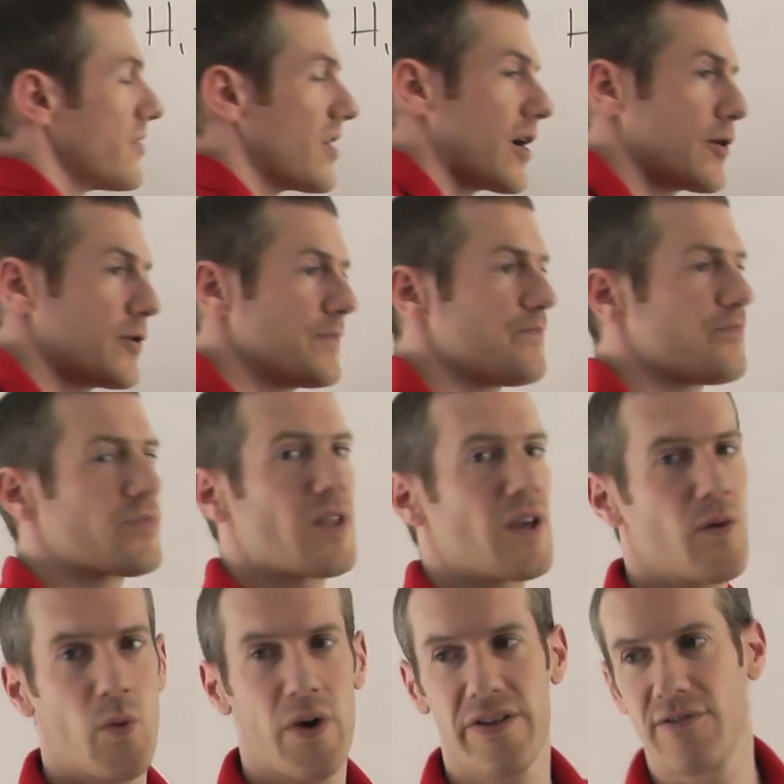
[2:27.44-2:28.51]
know
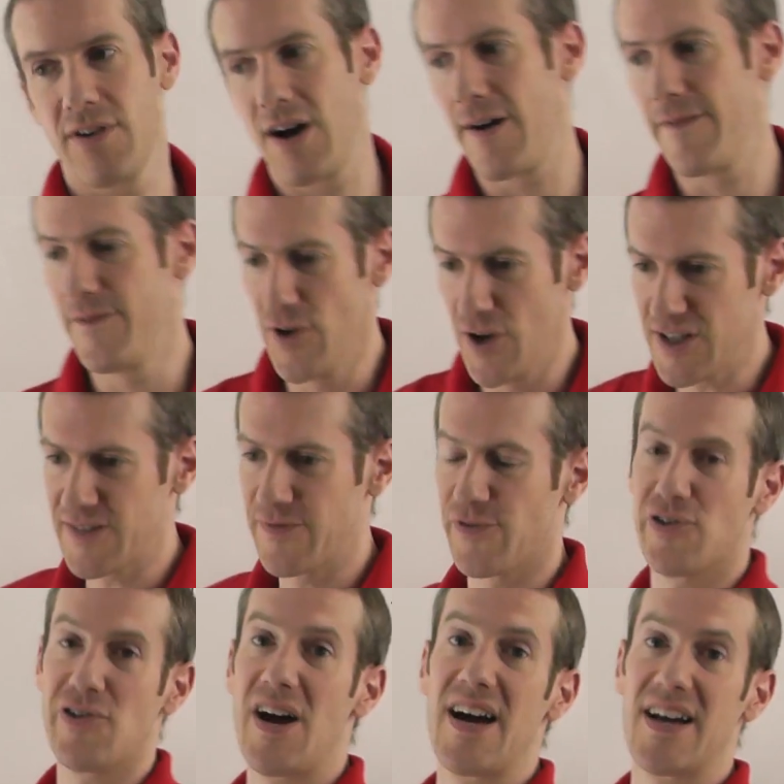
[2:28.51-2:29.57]
whether our first
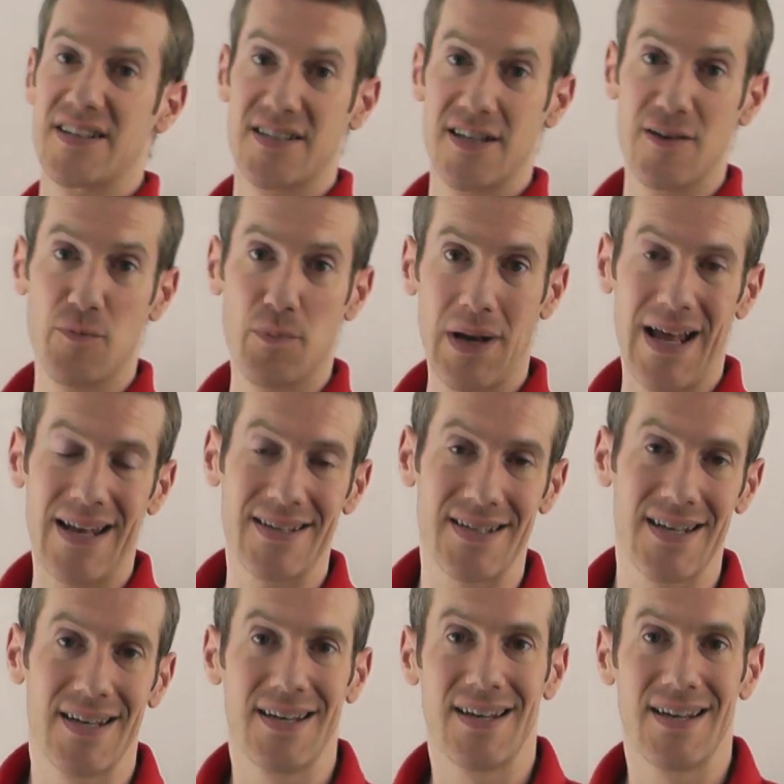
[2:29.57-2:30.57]
variety of plant